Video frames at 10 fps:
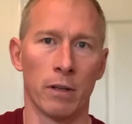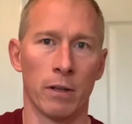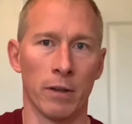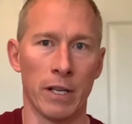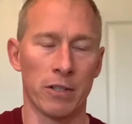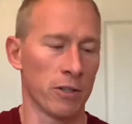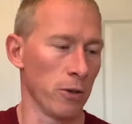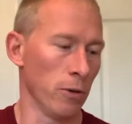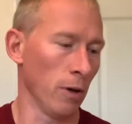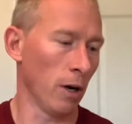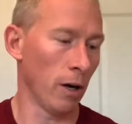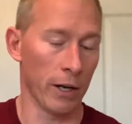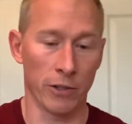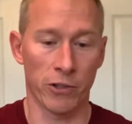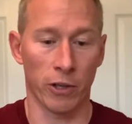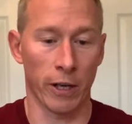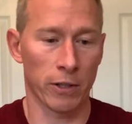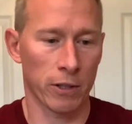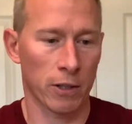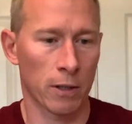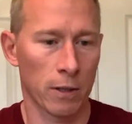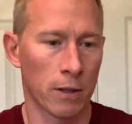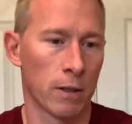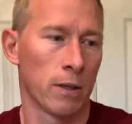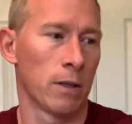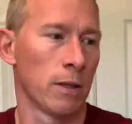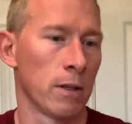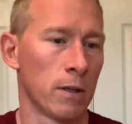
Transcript: these two iron sights. I've